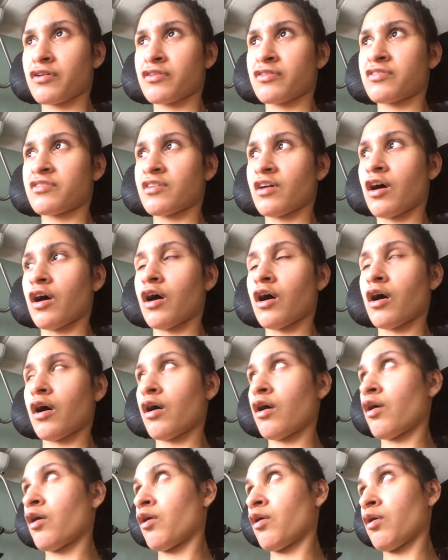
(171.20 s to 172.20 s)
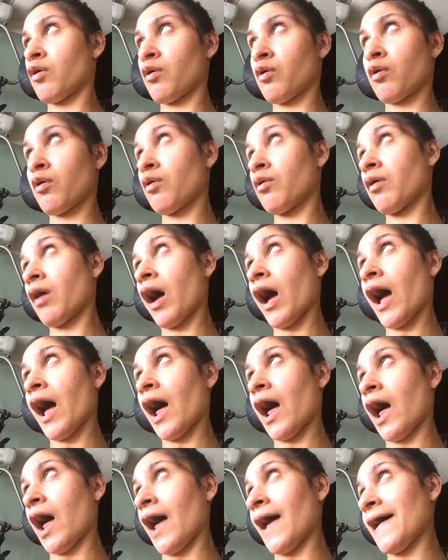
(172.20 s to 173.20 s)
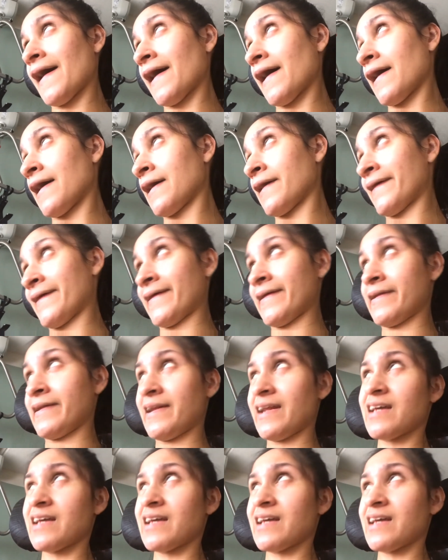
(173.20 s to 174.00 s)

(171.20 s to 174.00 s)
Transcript: So I